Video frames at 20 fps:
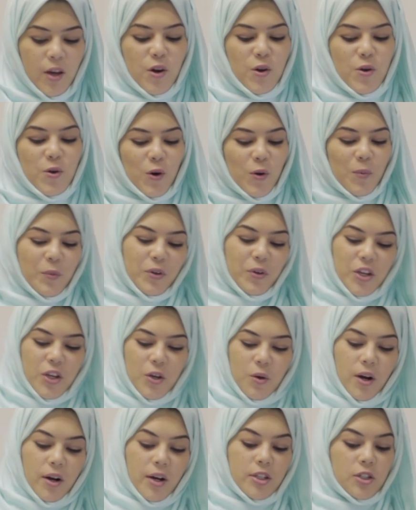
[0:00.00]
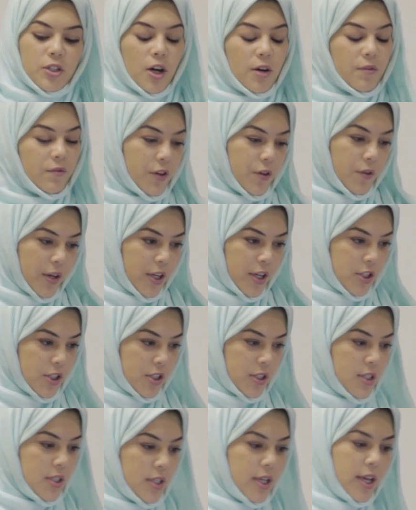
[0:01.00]
normal QRS
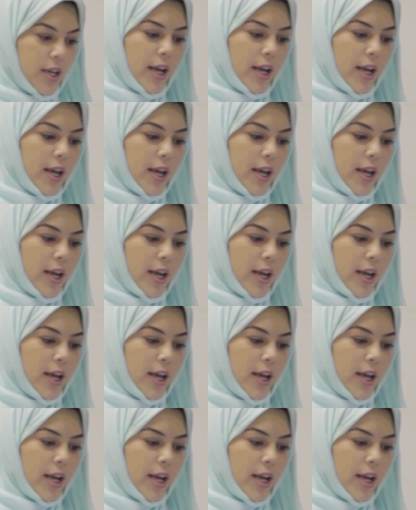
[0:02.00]
configuration